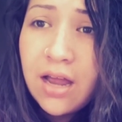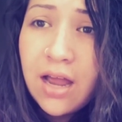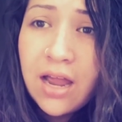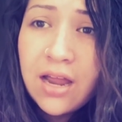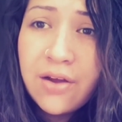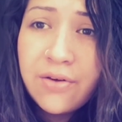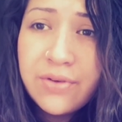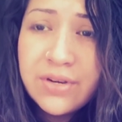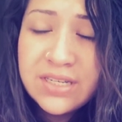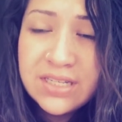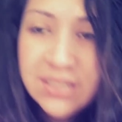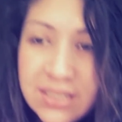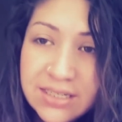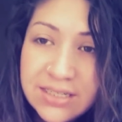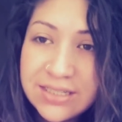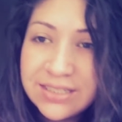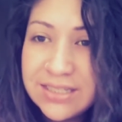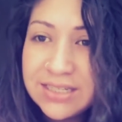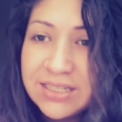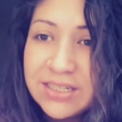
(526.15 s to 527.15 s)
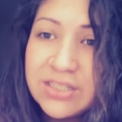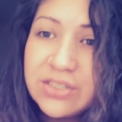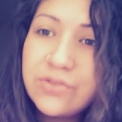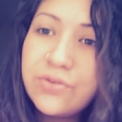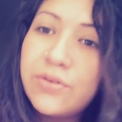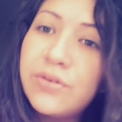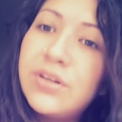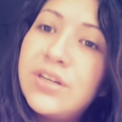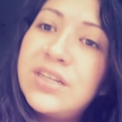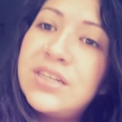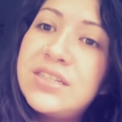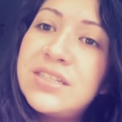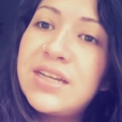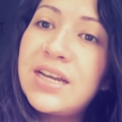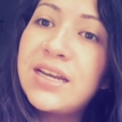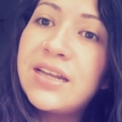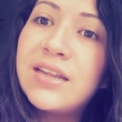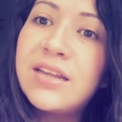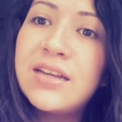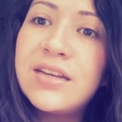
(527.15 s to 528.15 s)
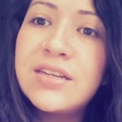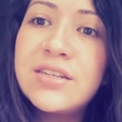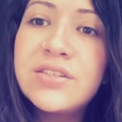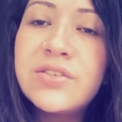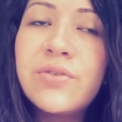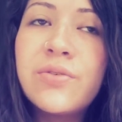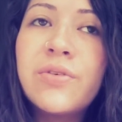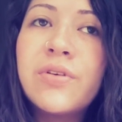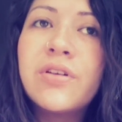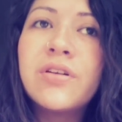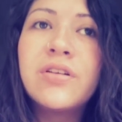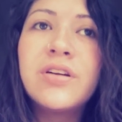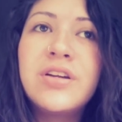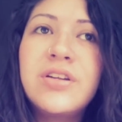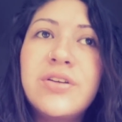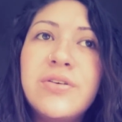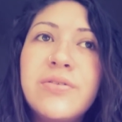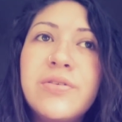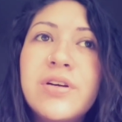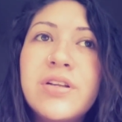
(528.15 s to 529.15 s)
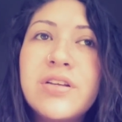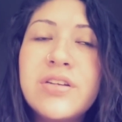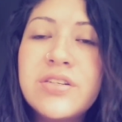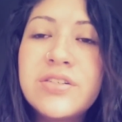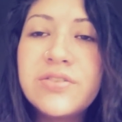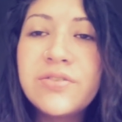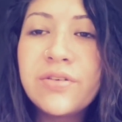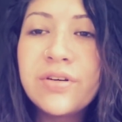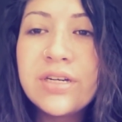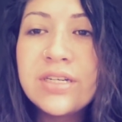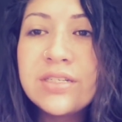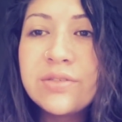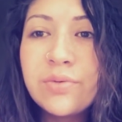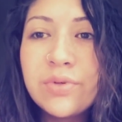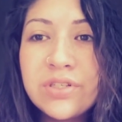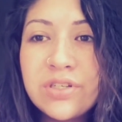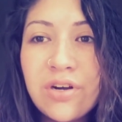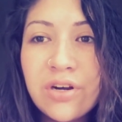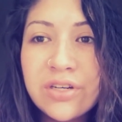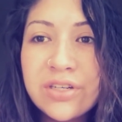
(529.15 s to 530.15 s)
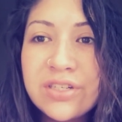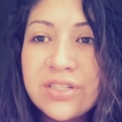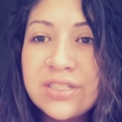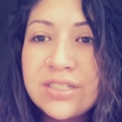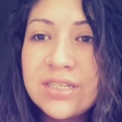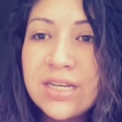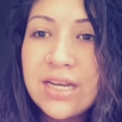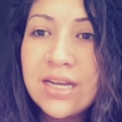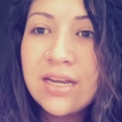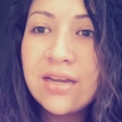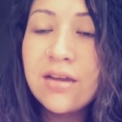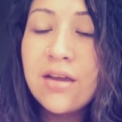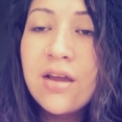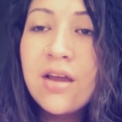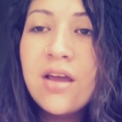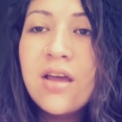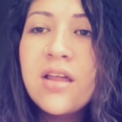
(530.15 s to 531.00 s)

always see stories like this, or, you know, other stories where doctors say